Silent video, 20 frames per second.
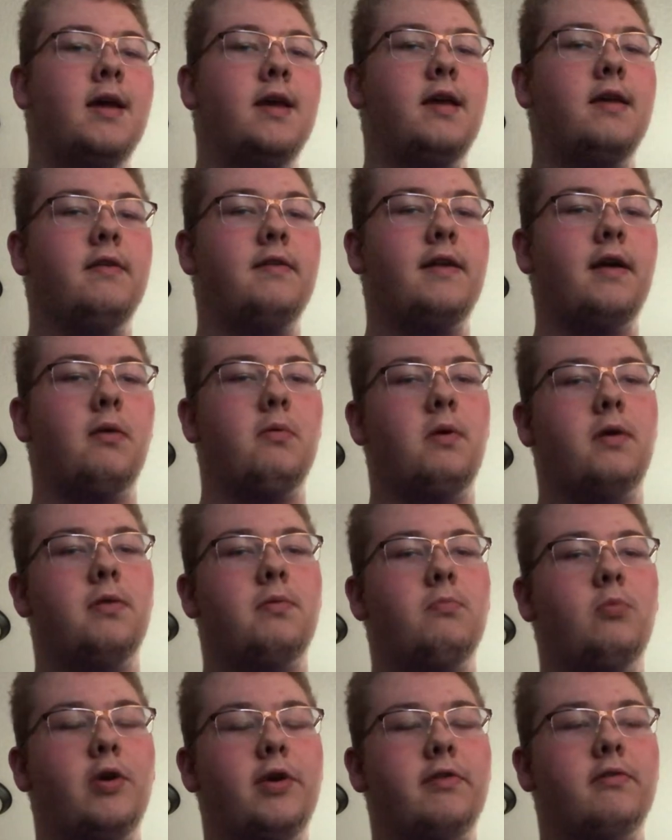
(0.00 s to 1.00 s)
He's there with
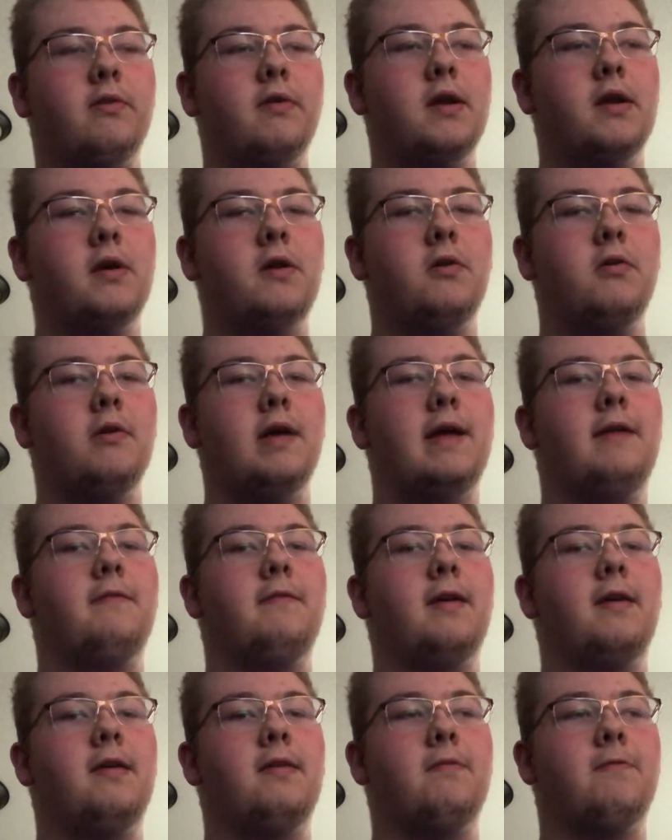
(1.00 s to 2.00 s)
Moist Critical and
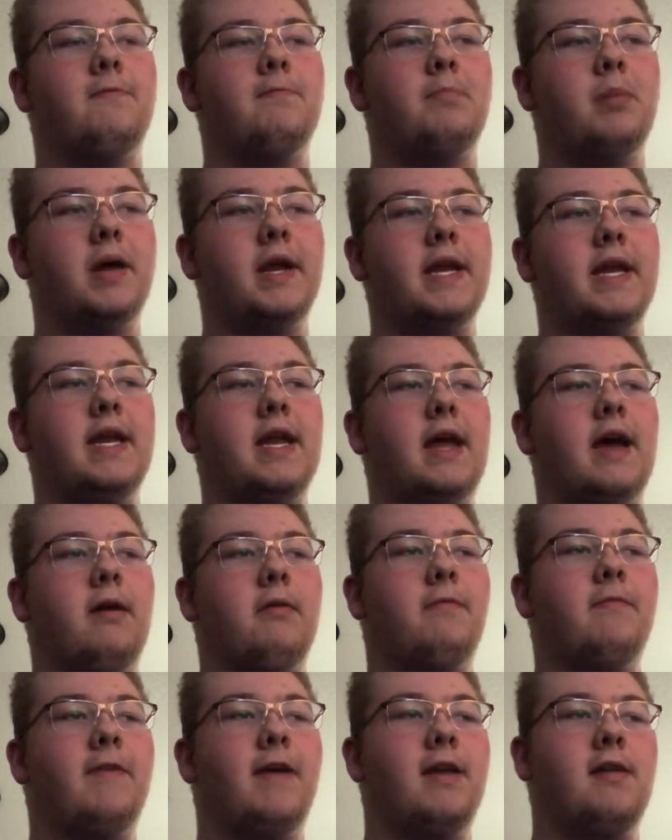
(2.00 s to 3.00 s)
his buddy now
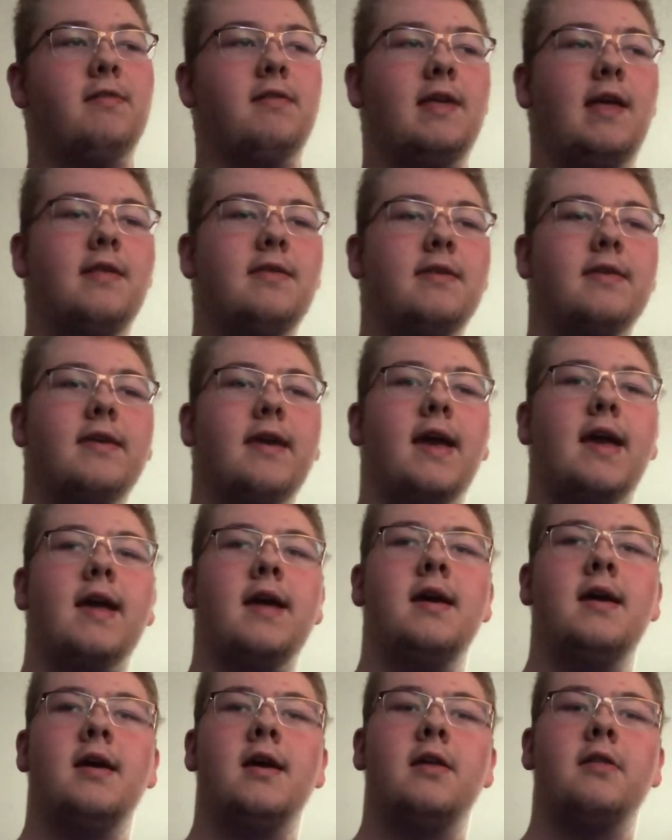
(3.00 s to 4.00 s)
Faye Sensei.
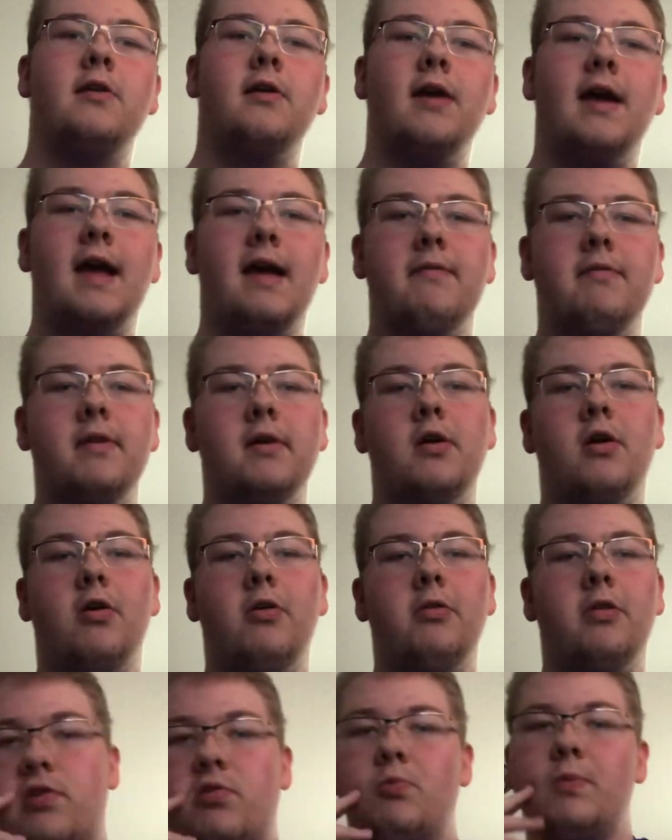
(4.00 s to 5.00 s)
They're having
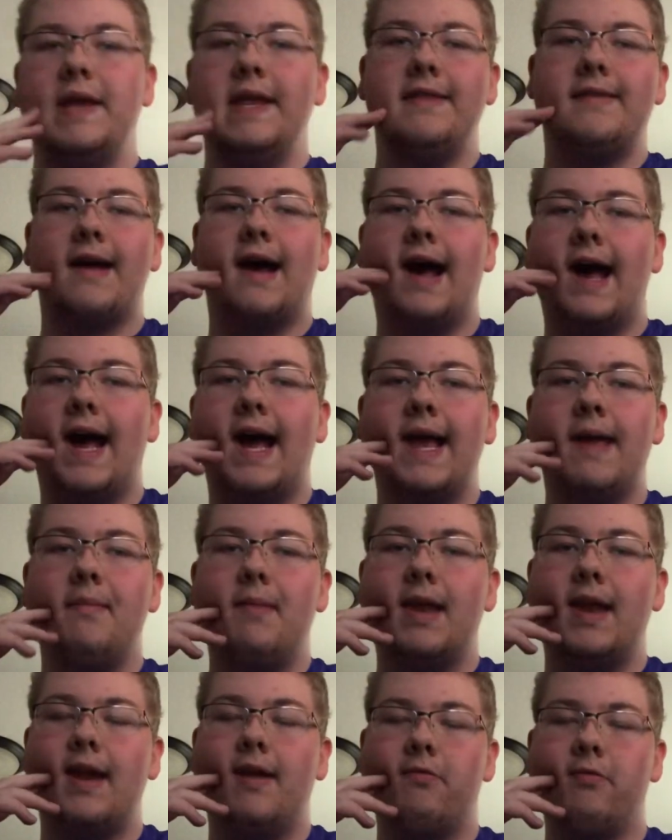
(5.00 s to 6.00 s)
all the sweet time
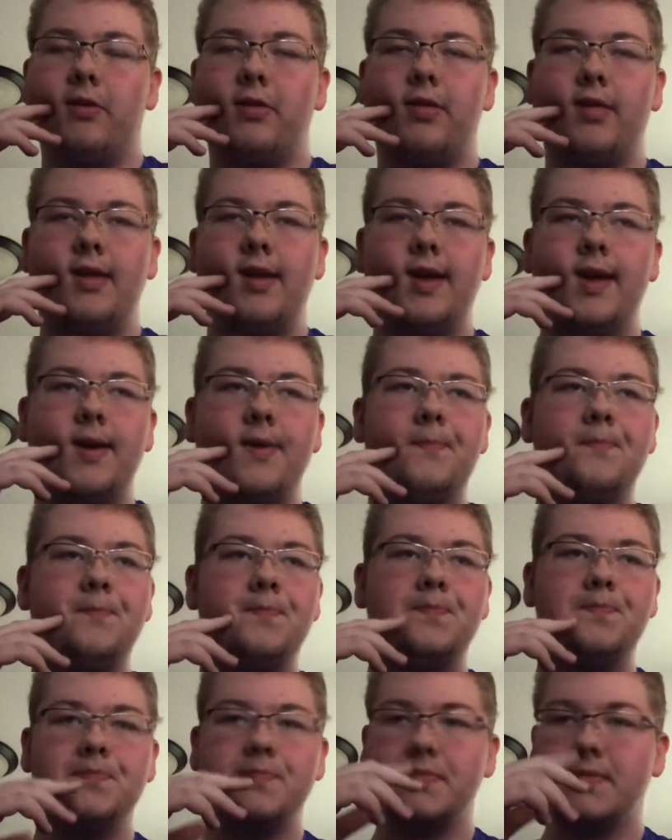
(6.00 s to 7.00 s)
and everything.
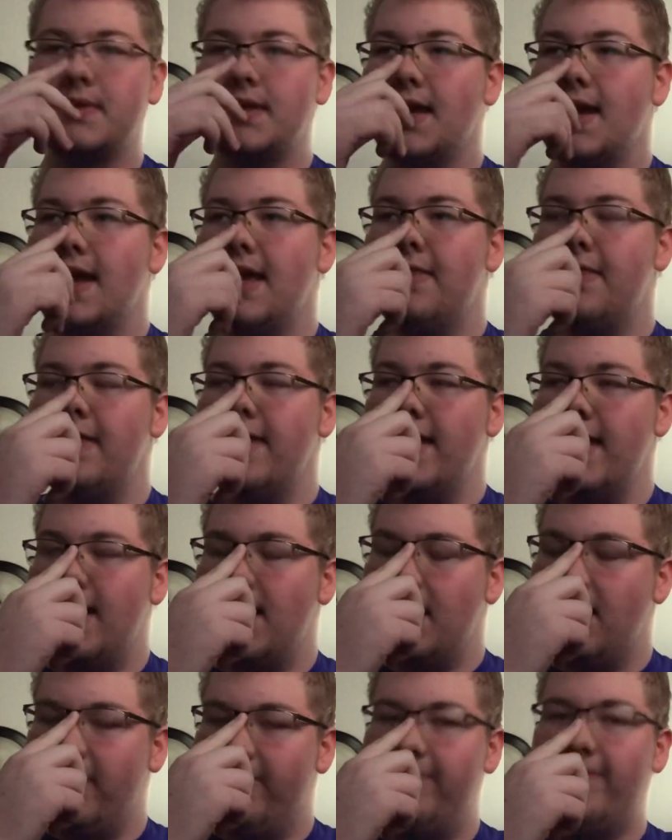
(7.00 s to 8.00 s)
And
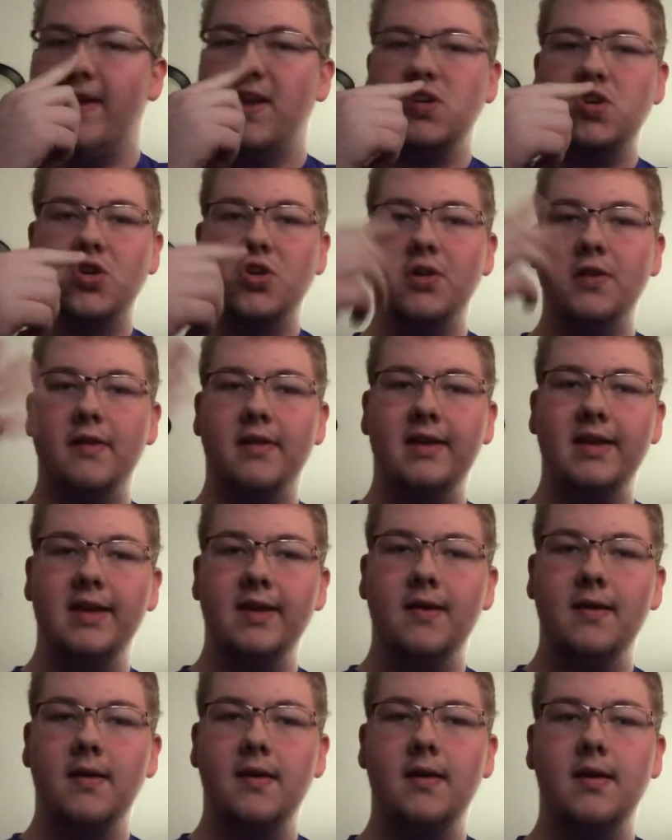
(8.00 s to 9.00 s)
then
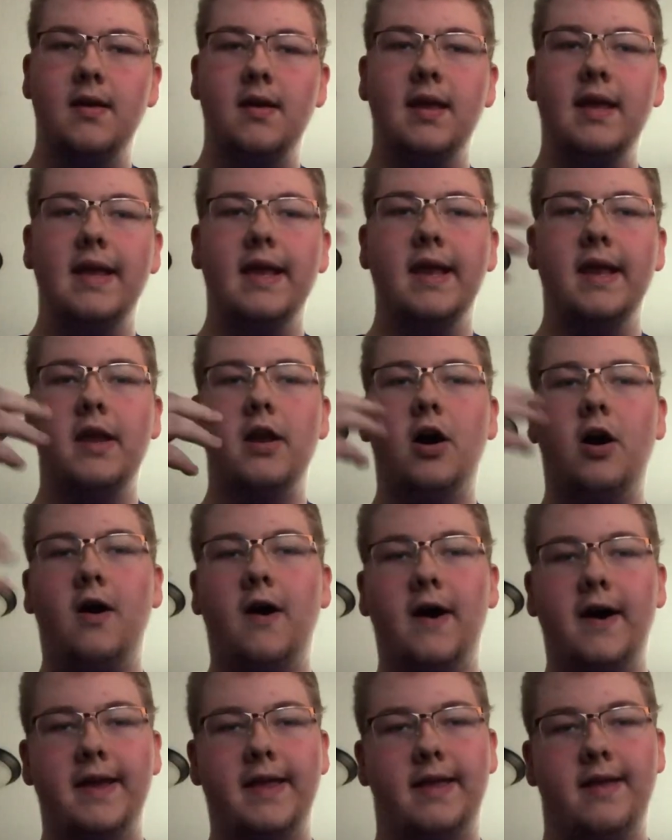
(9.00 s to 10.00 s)
eventually in
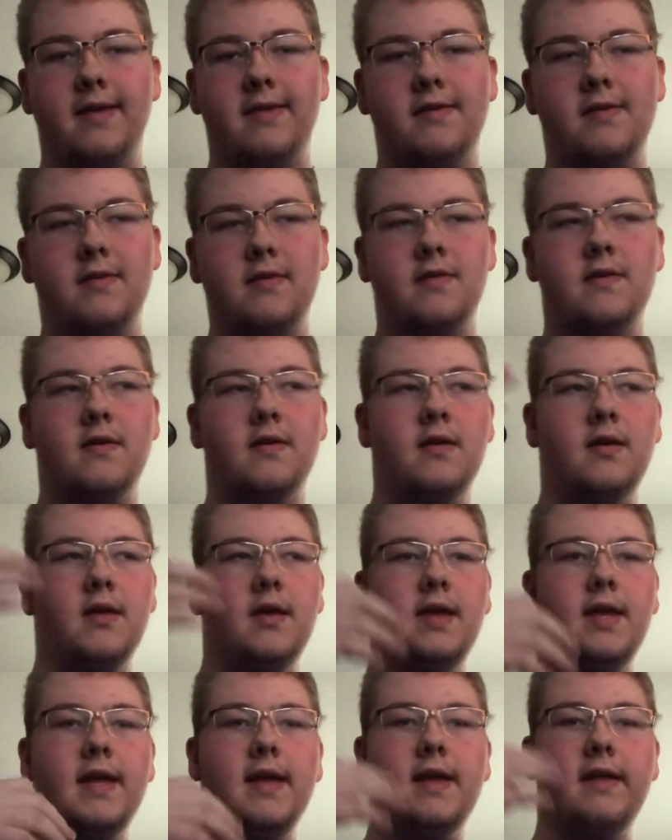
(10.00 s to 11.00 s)
August,
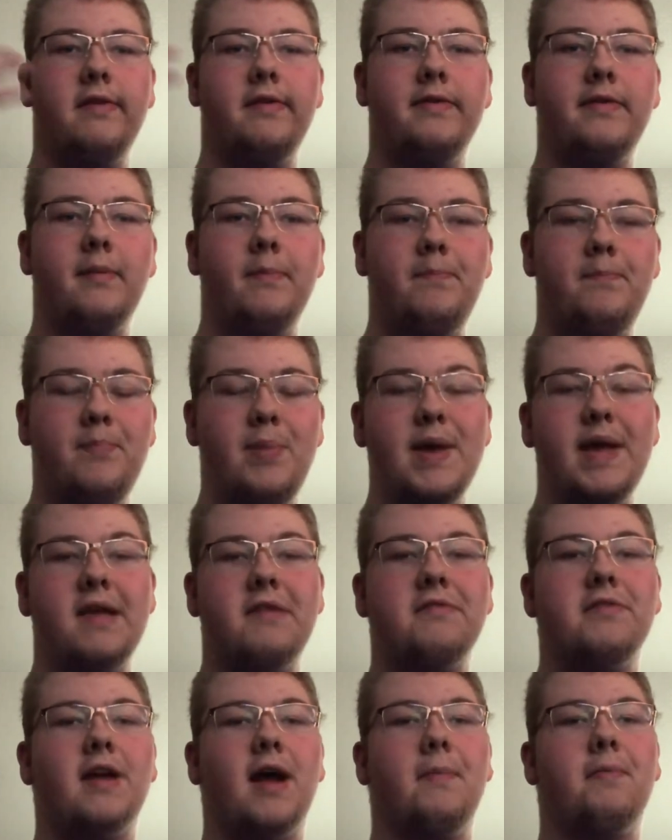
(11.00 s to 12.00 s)
he gets the
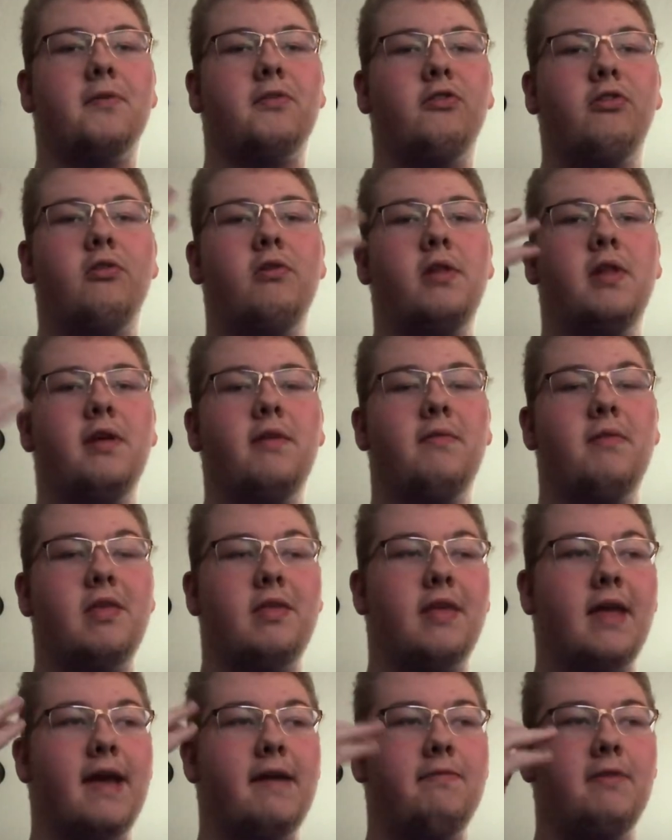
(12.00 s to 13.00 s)
biggest opportunity of
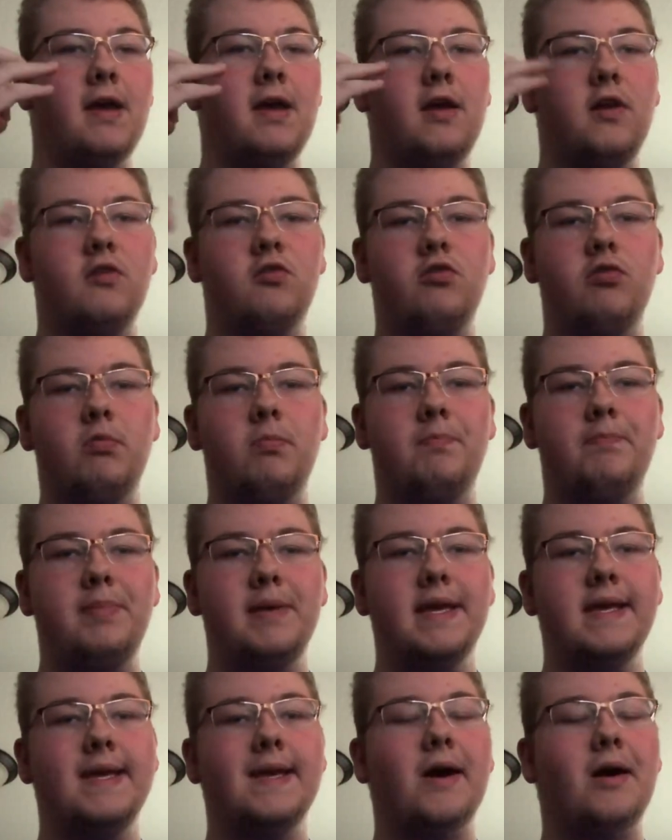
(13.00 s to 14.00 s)
his life to
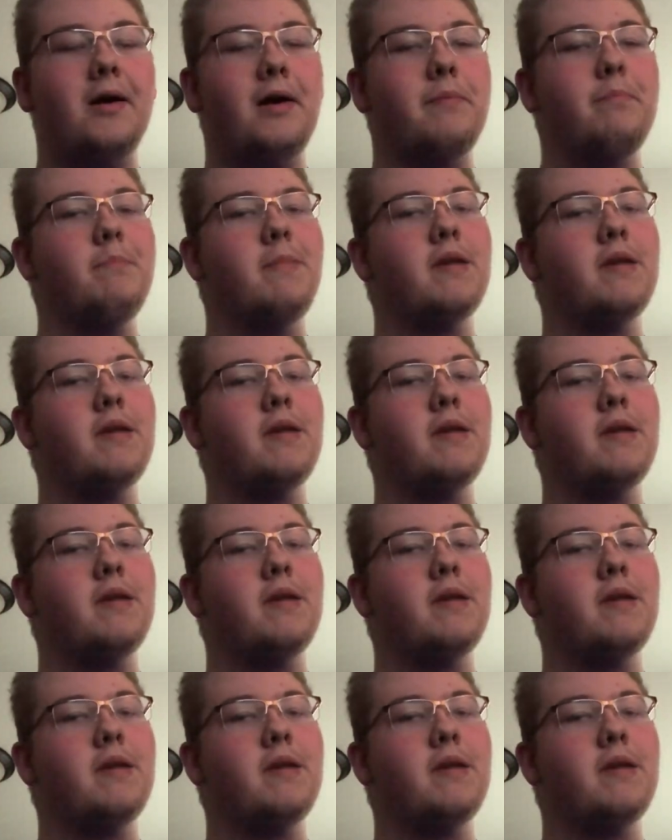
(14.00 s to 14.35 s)
be on